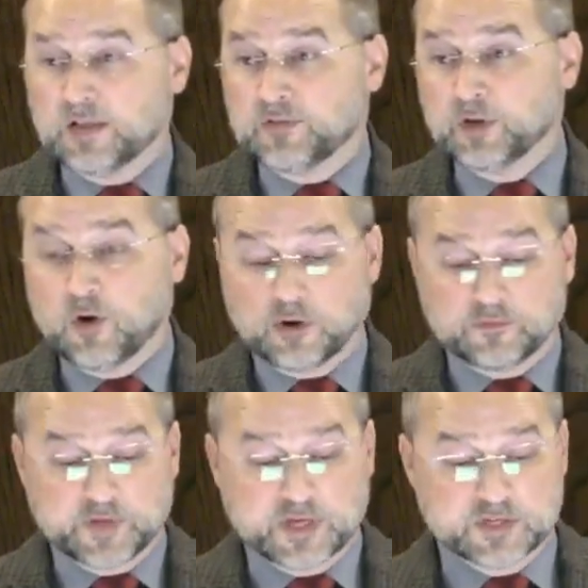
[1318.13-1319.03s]
There are
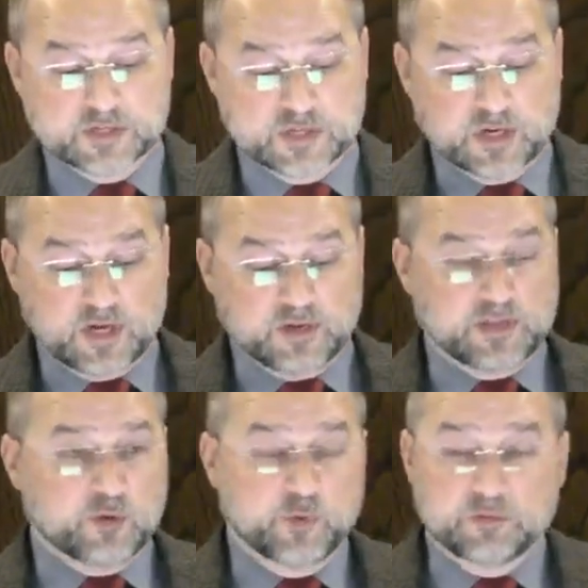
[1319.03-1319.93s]
things
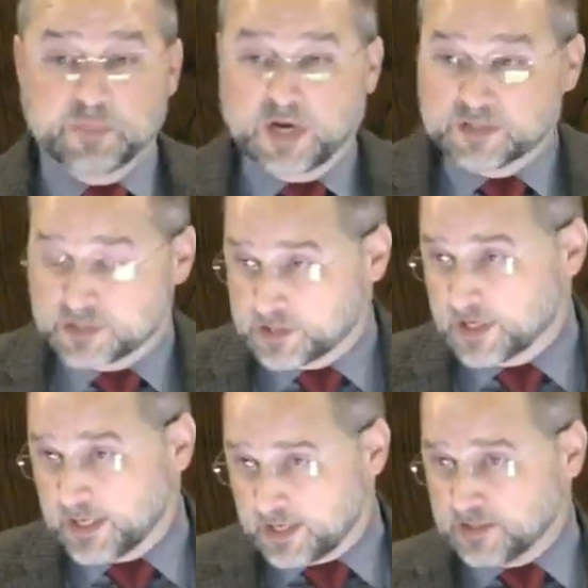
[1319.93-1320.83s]
that we must
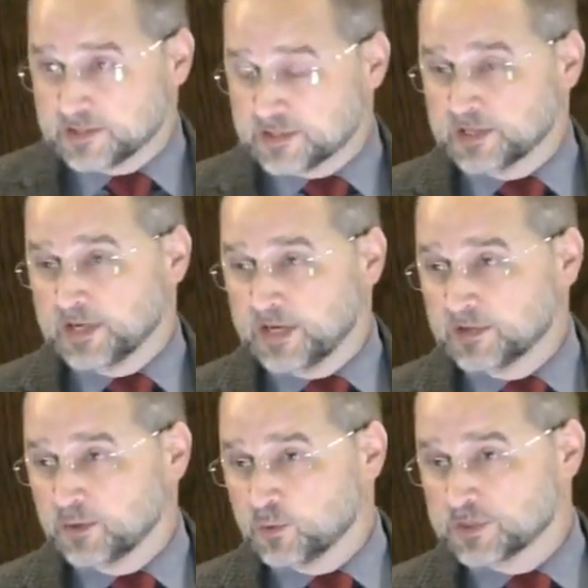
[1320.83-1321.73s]
change change
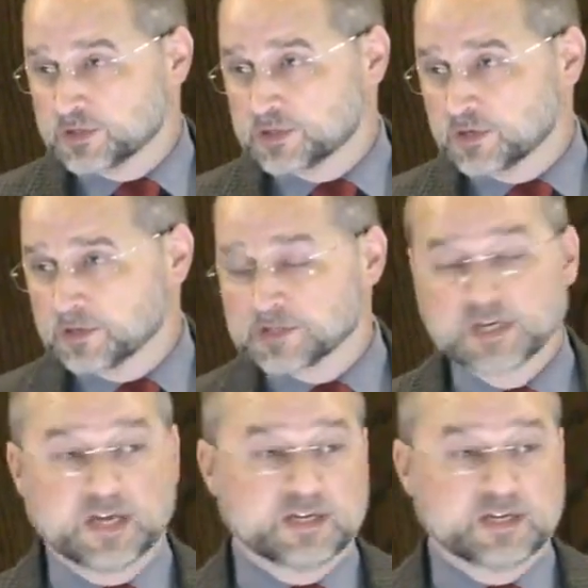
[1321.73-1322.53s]
in the Lord's church.